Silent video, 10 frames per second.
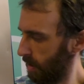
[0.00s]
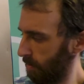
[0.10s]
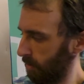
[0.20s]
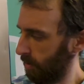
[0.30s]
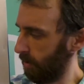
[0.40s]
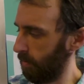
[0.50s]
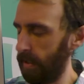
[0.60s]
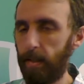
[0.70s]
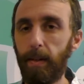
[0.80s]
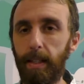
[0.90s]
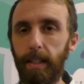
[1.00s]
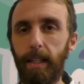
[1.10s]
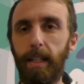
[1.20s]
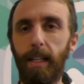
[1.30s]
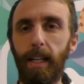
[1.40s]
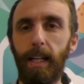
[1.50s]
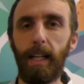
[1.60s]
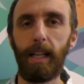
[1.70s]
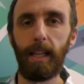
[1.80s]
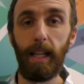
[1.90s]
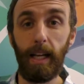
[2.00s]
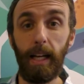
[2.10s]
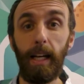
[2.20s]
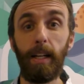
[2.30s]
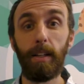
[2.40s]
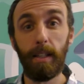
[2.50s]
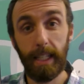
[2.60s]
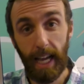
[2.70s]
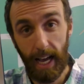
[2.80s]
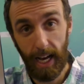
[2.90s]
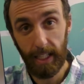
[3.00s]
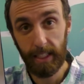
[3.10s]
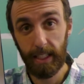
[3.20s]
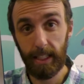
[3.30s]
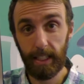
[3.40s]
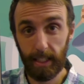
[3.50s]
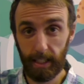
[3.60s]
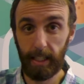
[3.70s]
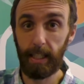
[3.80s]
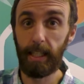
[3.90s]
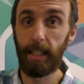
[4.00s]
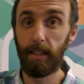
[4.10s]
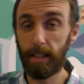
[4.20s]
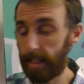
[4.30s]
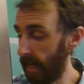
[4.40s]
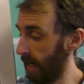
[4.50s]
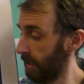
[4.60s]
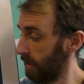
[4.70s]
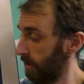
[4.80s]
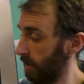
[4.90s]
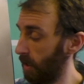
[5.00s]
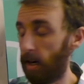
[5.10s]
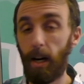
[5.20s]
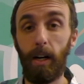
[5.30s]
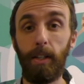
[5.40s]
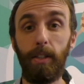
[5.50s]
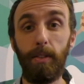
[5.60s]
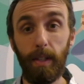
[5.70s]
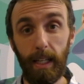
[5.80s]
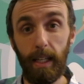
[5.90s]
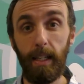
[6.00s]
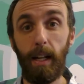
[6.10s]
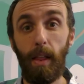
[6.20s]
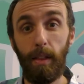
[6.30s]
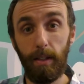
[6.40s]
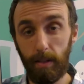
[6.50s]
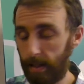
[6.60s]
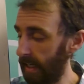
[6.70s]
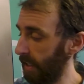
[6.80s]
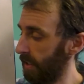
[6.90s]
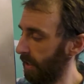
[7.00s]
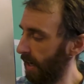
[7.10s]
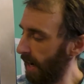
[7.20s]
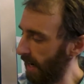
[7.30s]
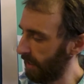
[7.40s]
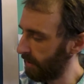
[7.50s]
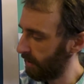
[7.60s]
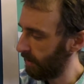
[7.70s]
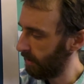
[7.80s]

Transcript: How about the green one? Little cat, little cat, are you in the green hat?